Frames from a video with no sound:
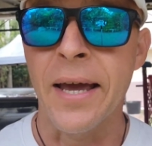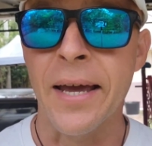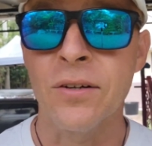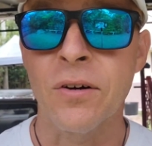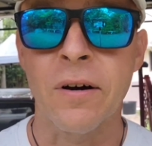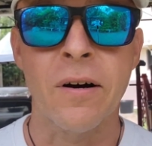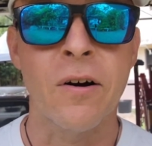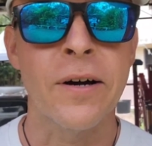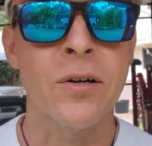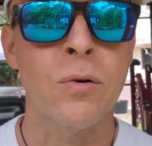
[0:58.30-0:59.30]
And
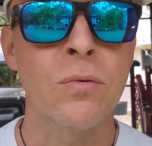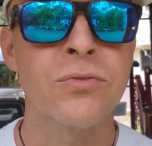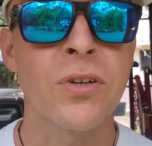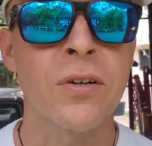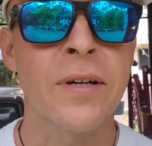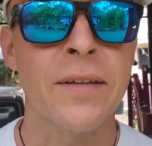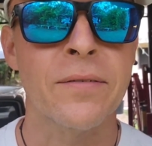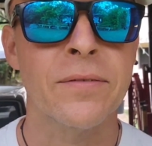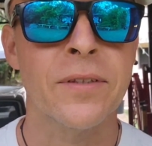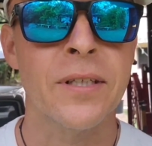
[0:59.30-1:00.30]
I also let
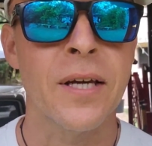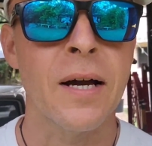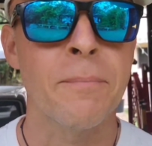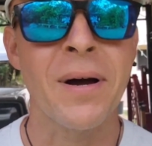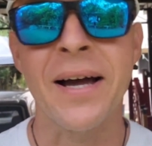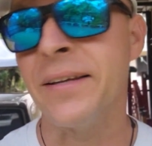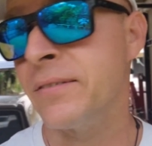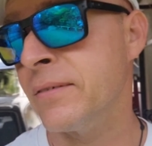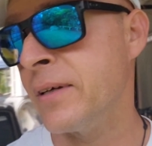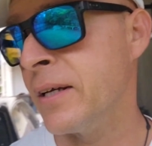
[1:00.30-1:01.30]
the paint